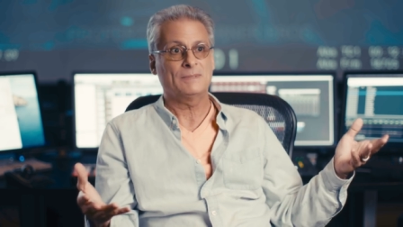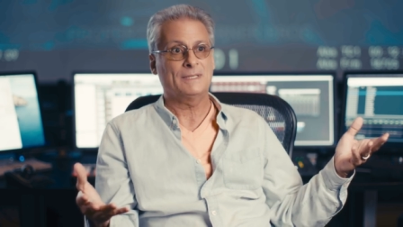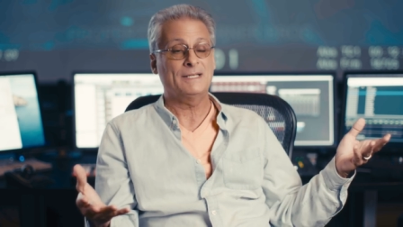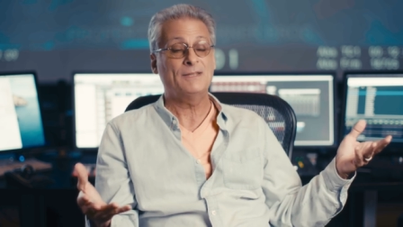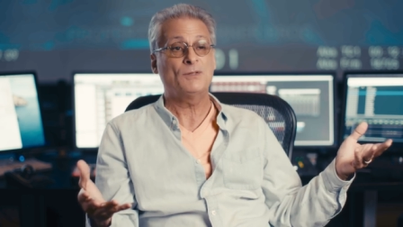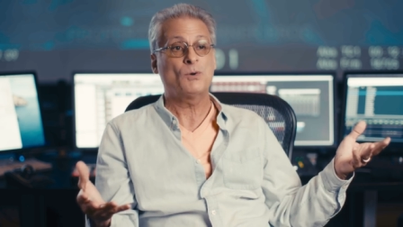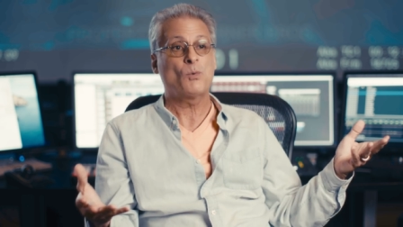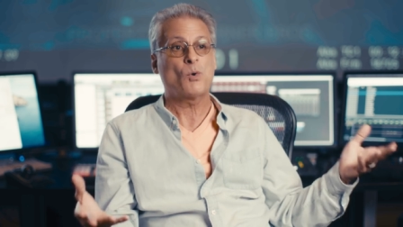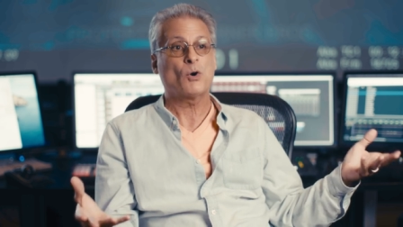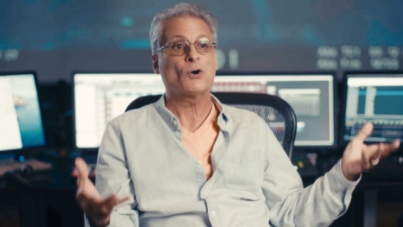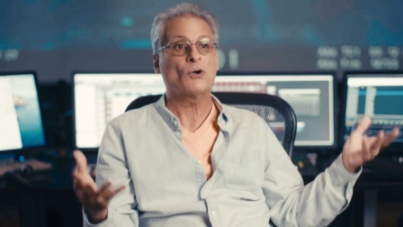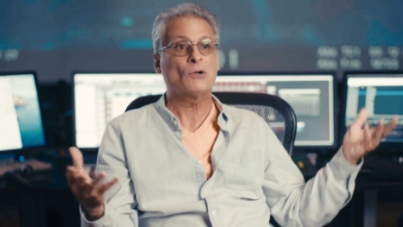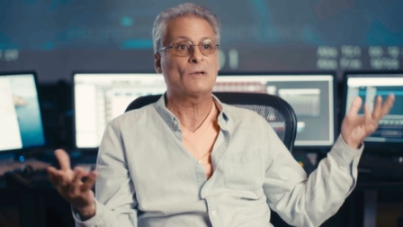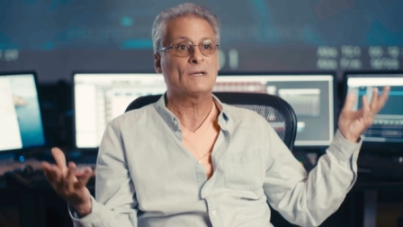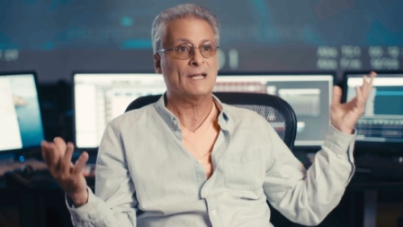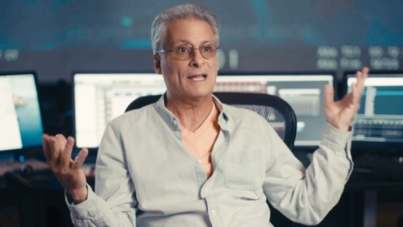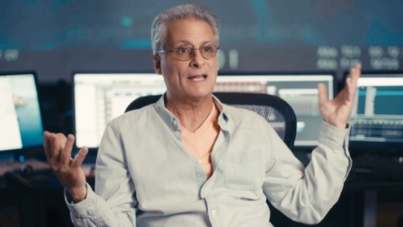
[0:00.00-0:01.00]
in the
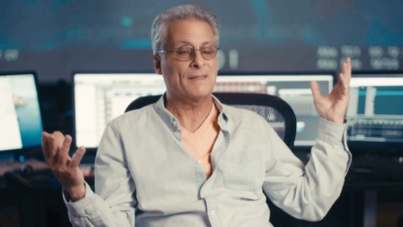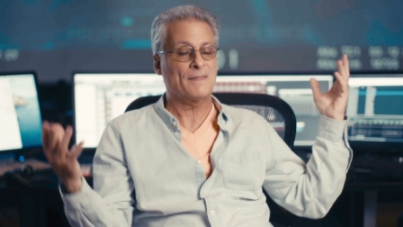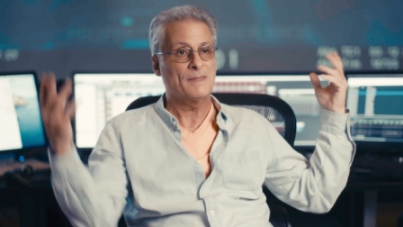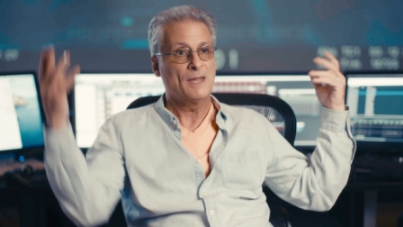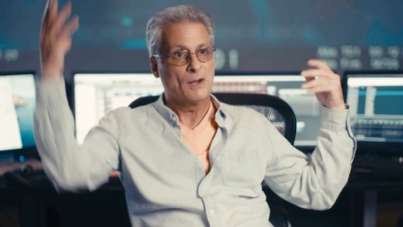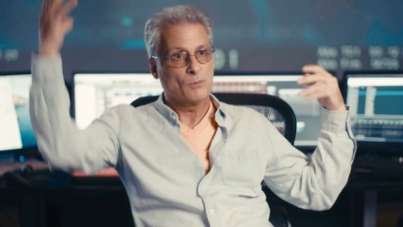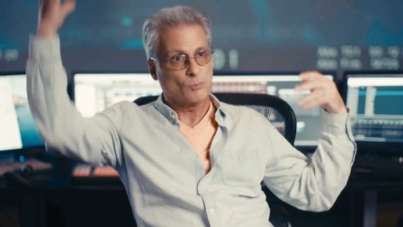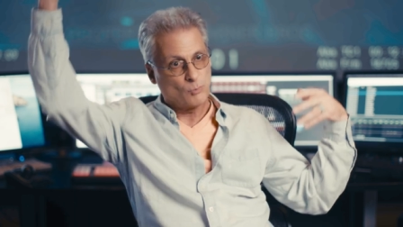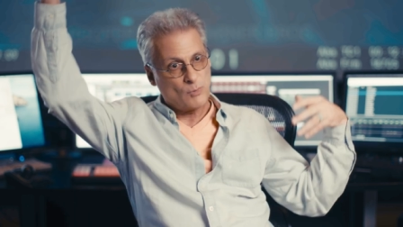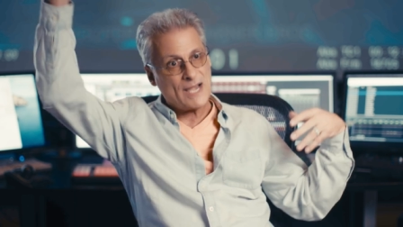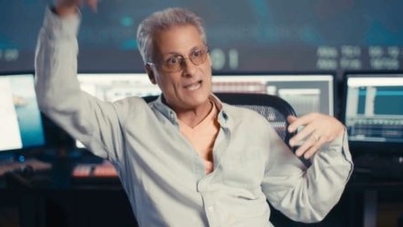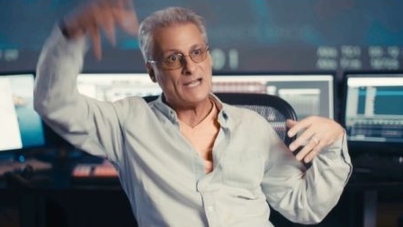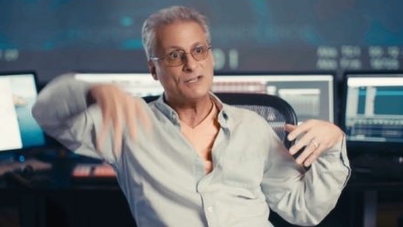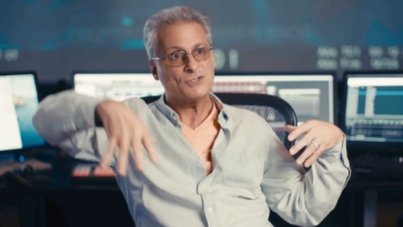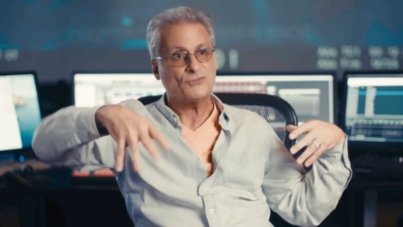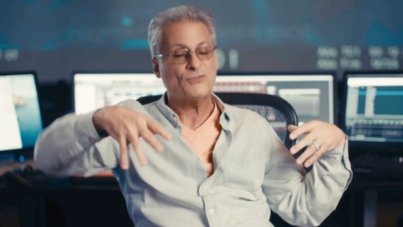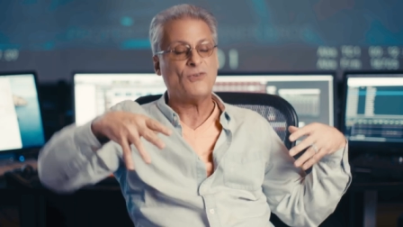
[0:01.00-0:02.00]
world and
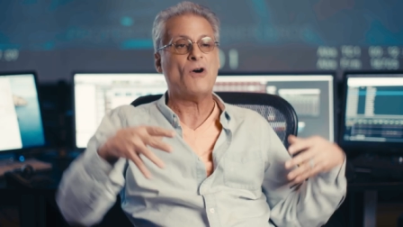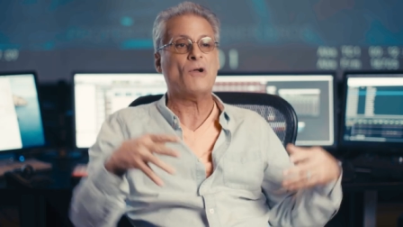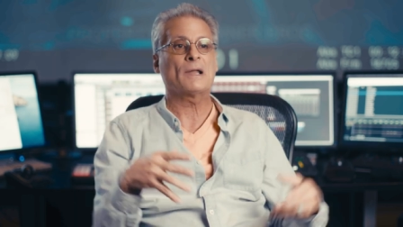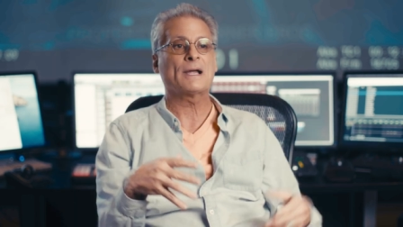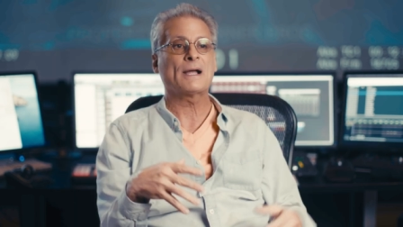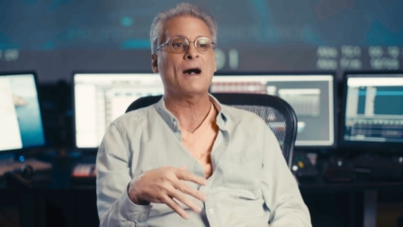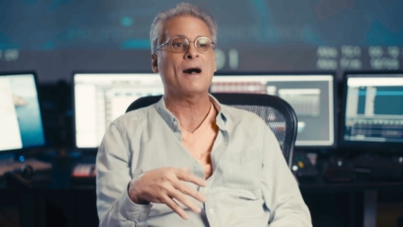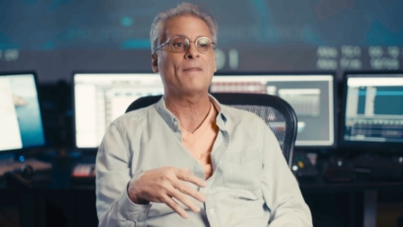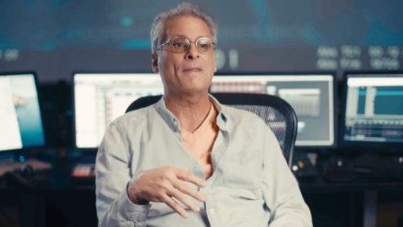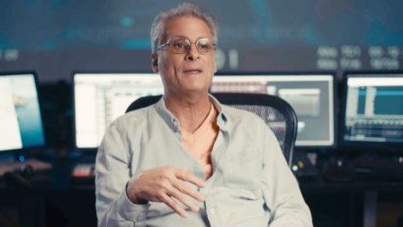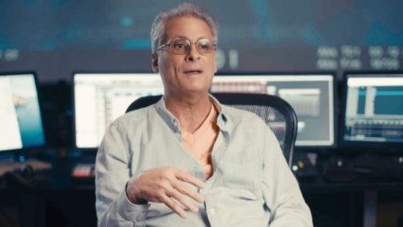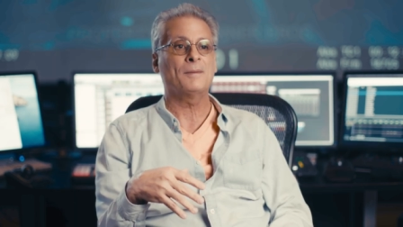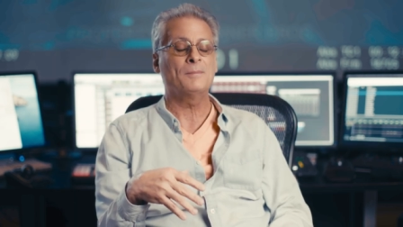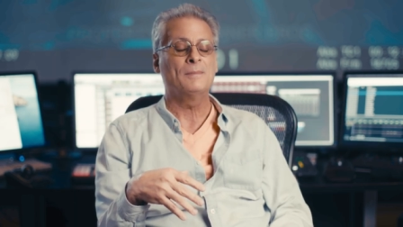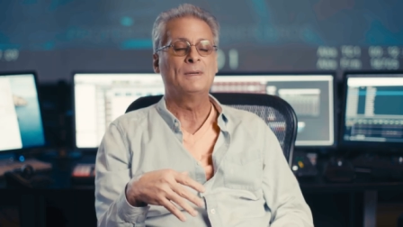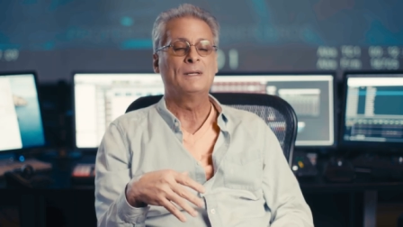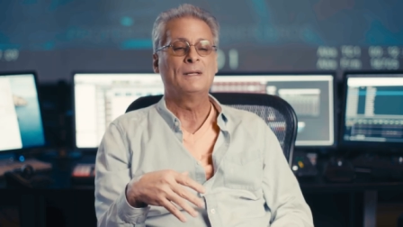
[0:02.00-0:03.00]
rain is falling on
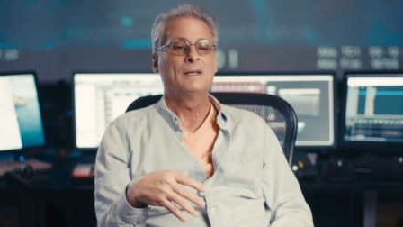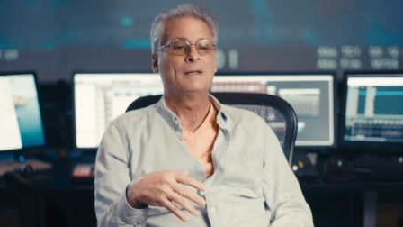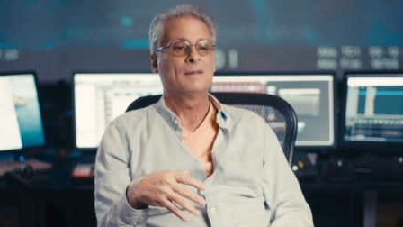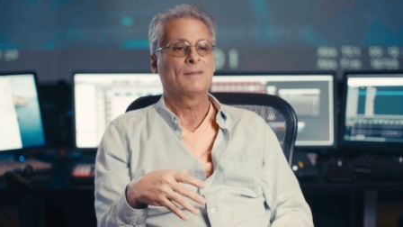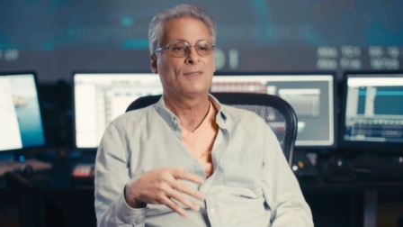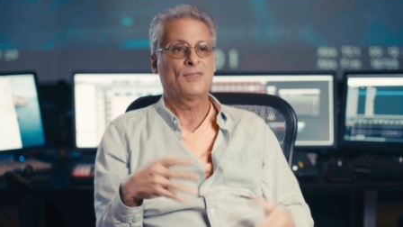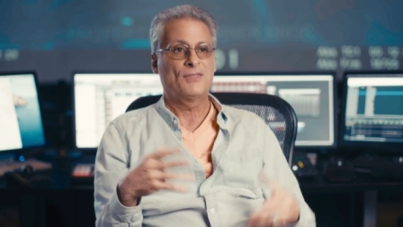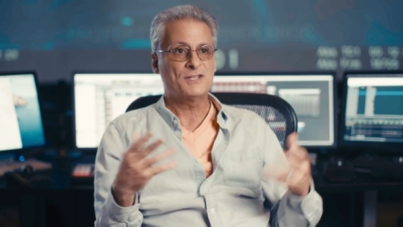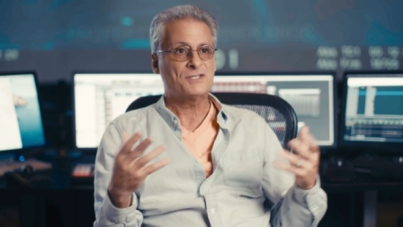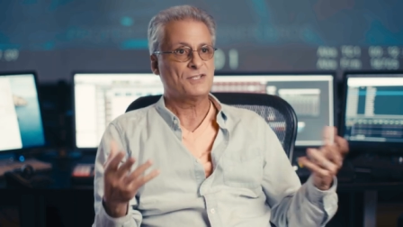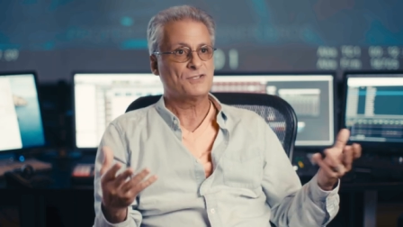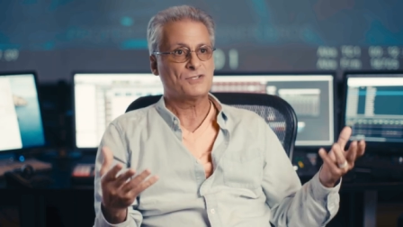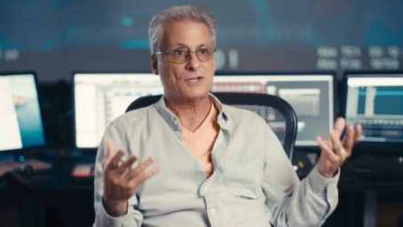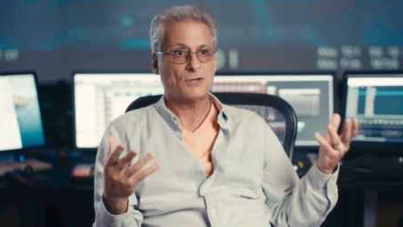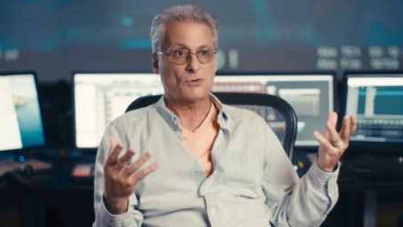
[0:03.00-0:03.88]
them, this is a